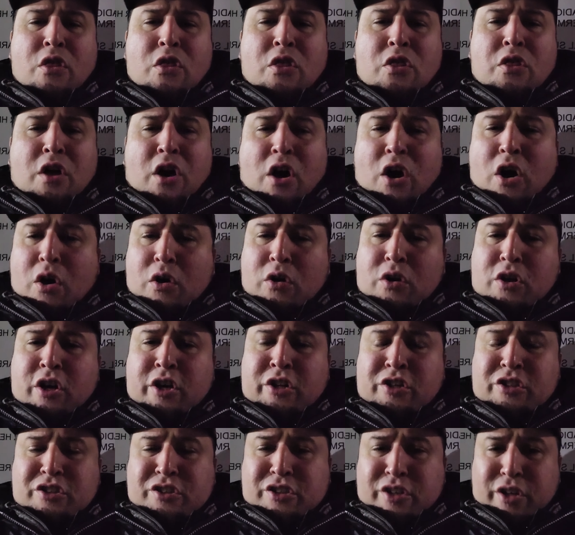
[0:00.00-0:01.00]
the
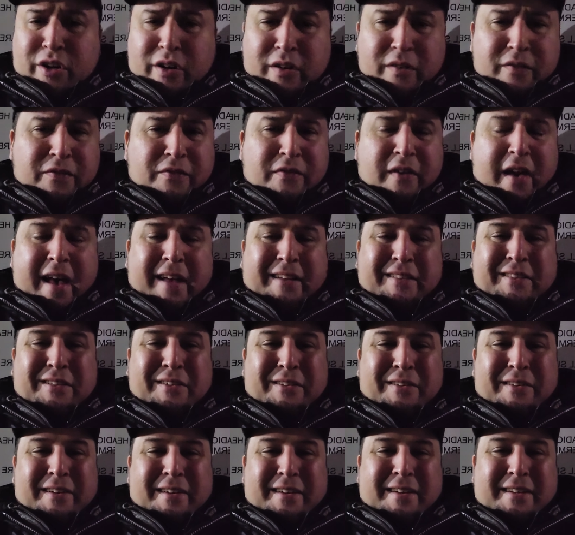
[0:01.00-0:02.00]
concern
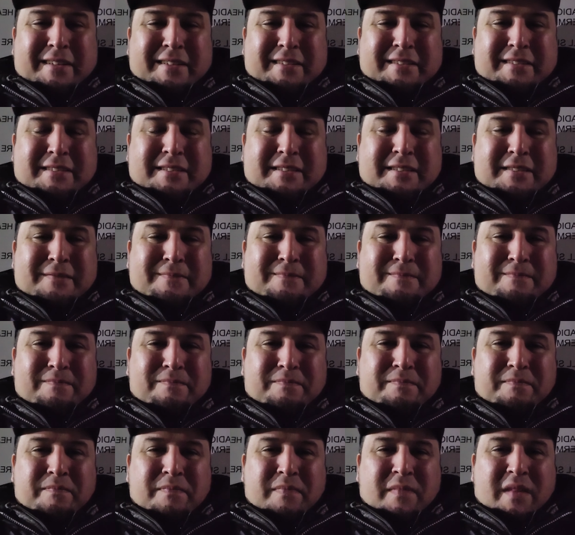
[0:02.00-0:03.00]
factor is
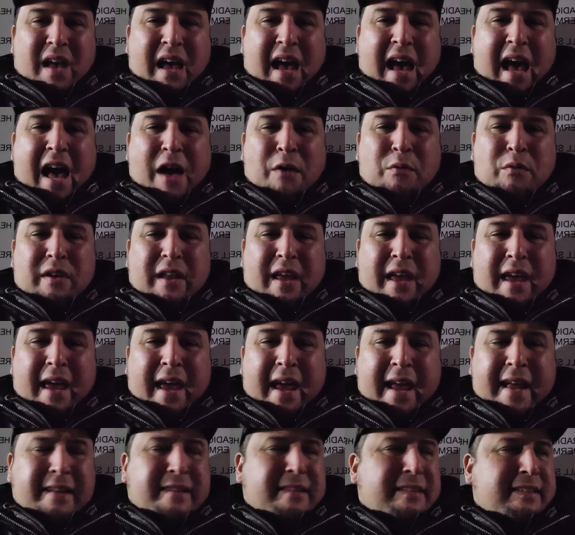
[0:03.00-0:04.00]
I would
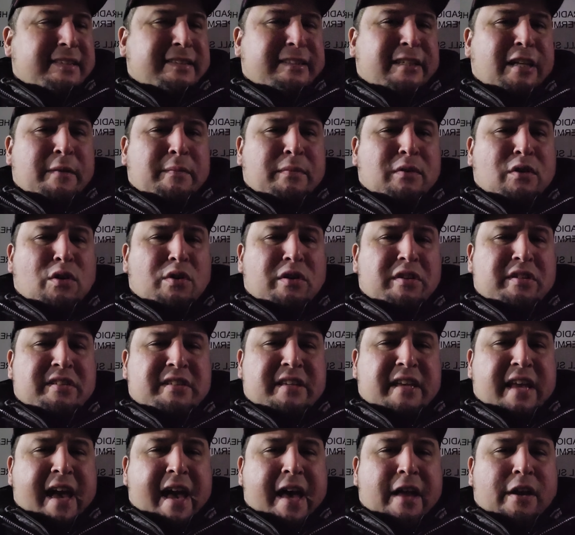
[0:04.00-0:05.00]
hate to see him go to
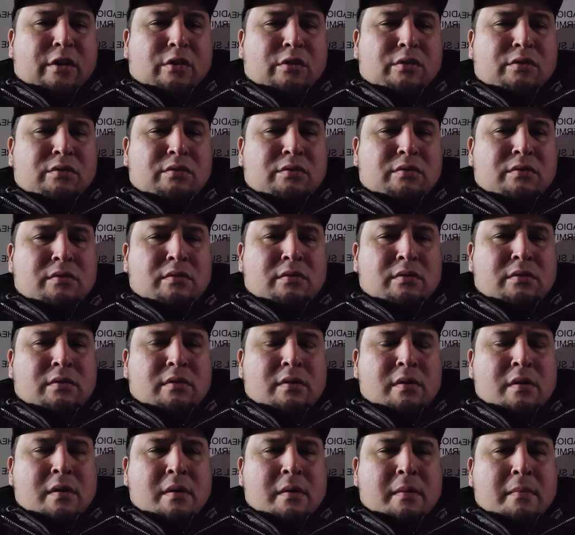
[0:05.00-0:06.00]
Seattle
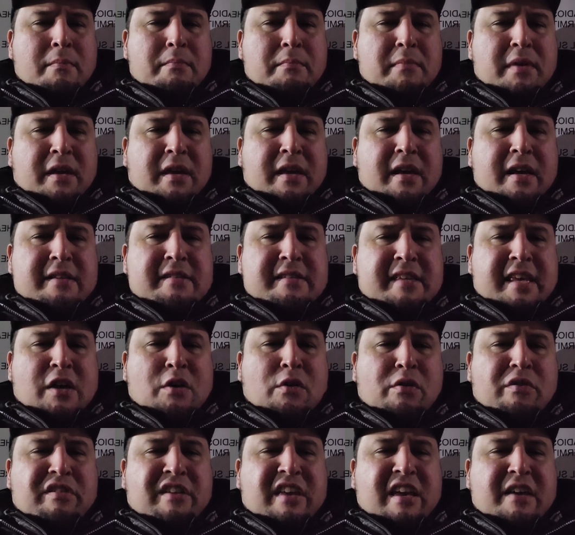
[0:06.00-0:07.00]
because
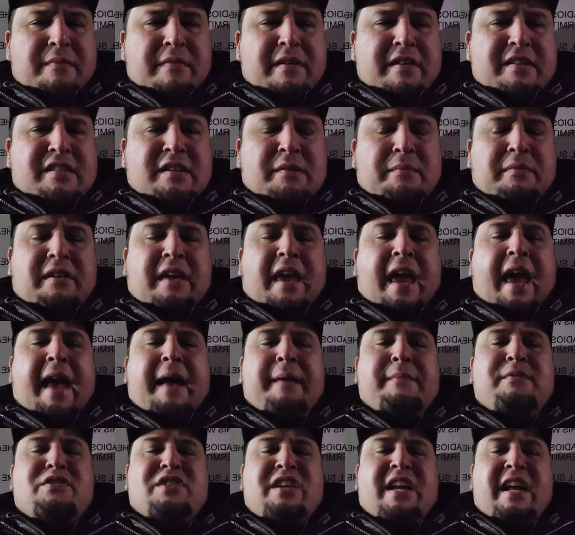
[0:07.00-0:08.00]
he'll give me some
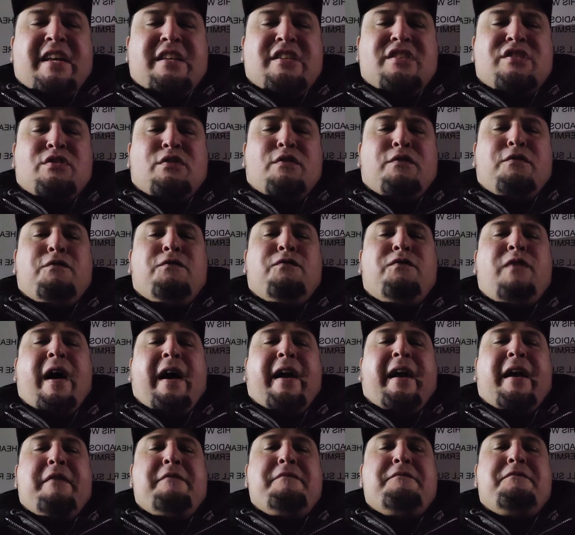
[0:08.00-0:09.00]
Kam Chancellor
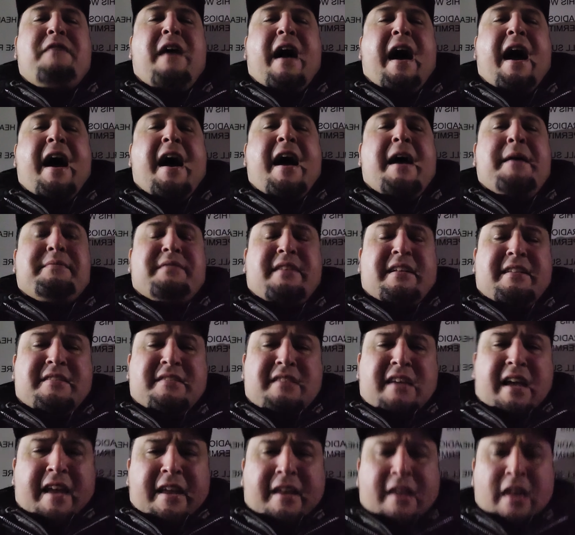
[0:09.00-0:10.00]
fucking vibes. It's
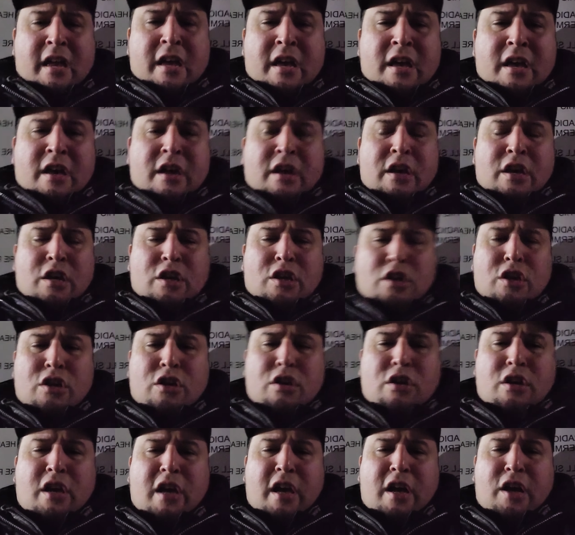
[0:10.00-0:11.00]
like
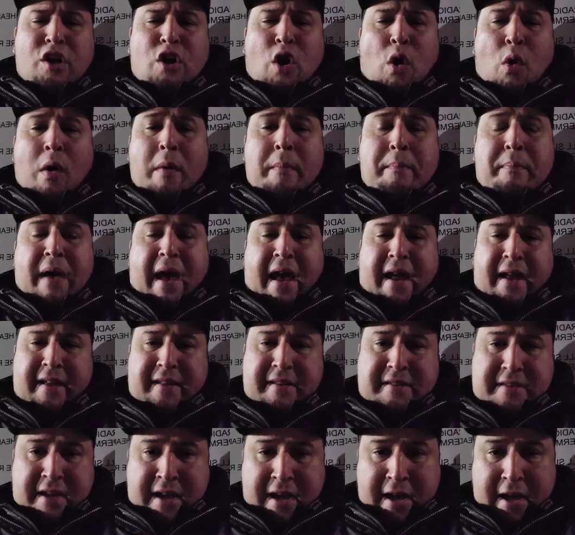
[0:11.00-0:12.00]
going back in
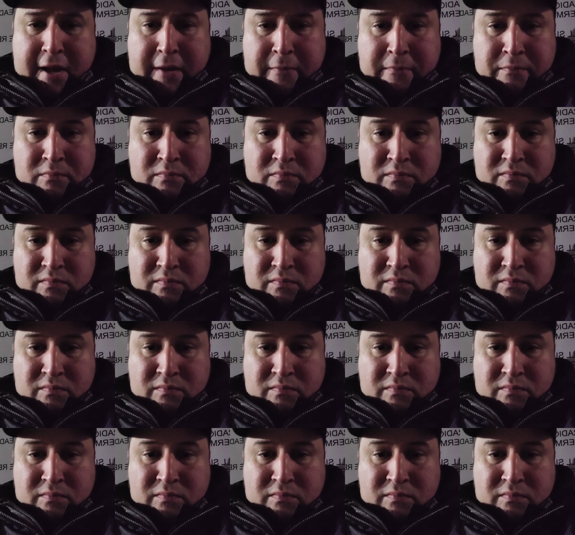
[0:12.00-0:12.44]
time.